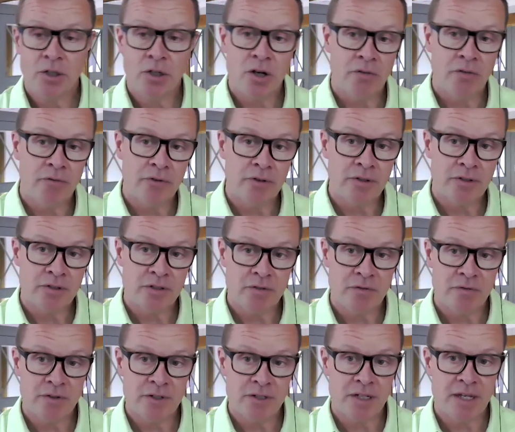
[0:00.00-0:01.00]
confidence,
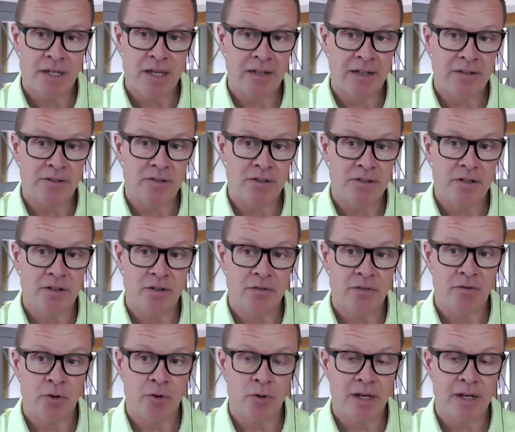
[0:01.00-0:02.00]
your physicality and
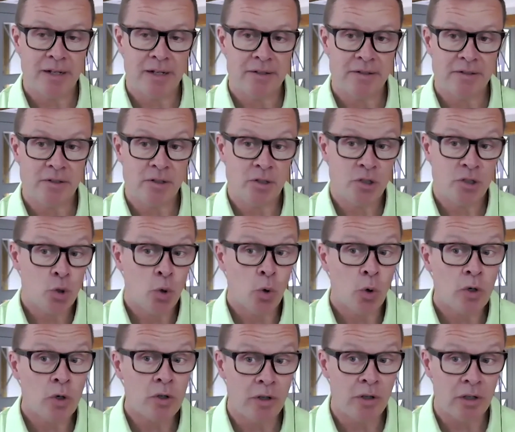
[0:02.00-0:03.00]
your vocality? You
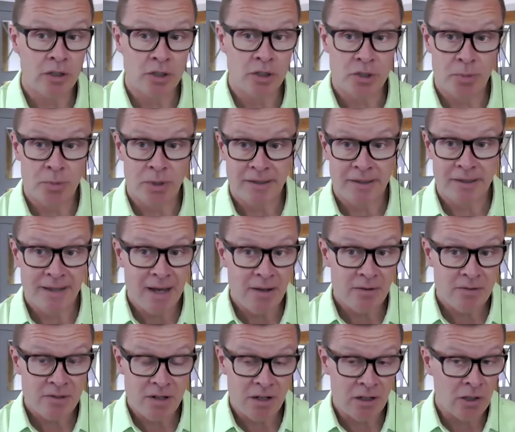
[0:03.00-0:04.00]
talk knowledgeably.
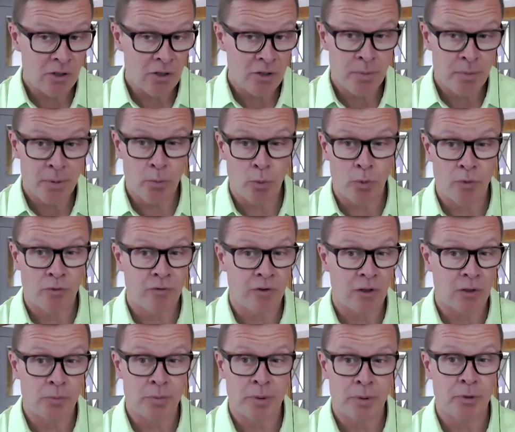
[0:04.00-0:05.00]
That's a lot of people will
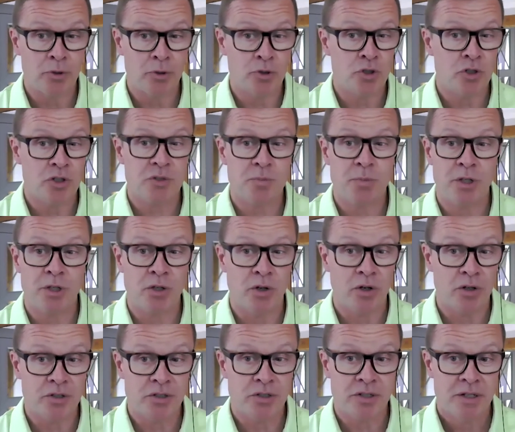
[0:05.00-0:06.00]
follow people just
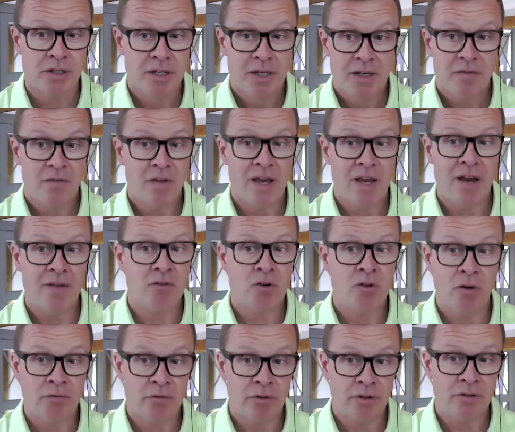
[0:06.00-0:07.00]
because they have
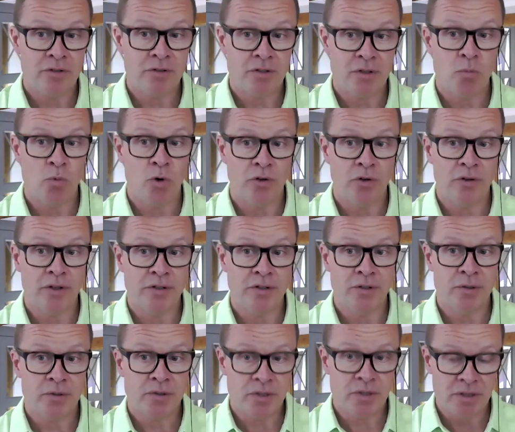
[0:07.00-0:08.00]
confidence in what they
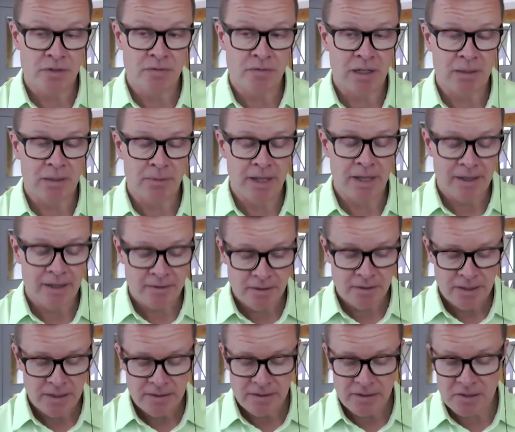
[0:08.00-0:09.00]
do. So develop that.
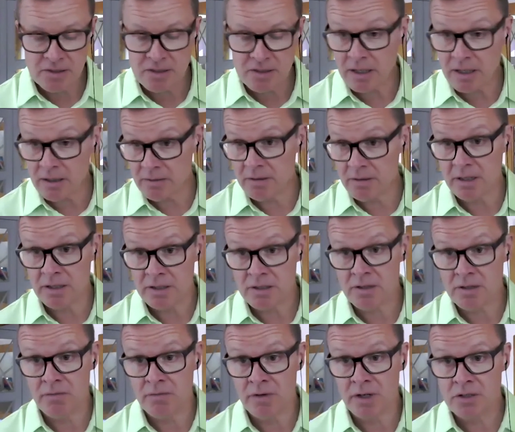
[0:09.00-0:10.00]
The second thing is
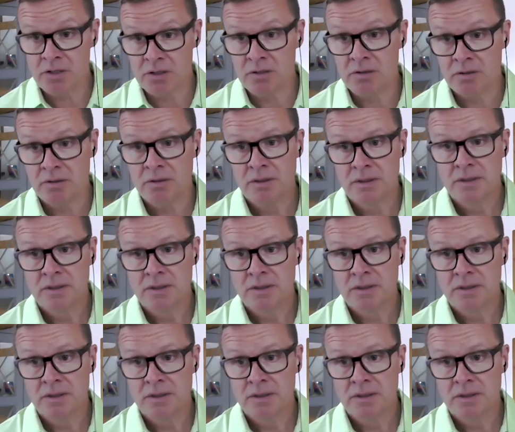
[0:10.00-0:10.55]
conviction